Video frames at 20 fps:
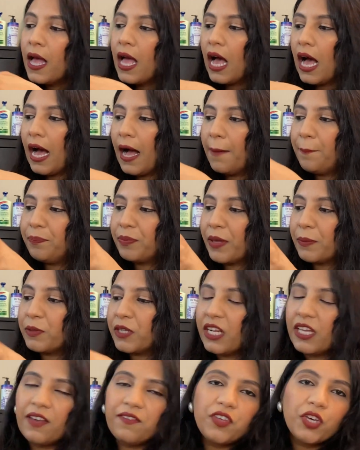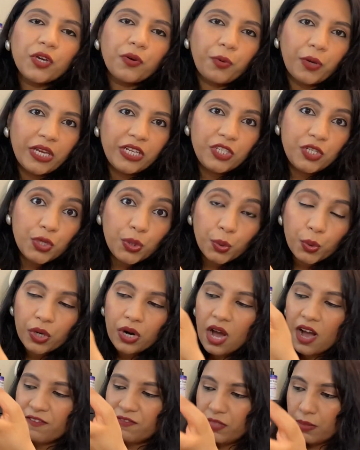I'm gonna give you a quick tour
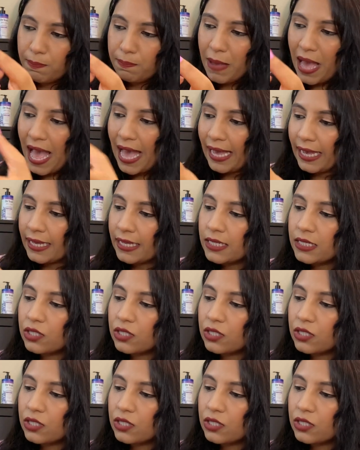of the bag.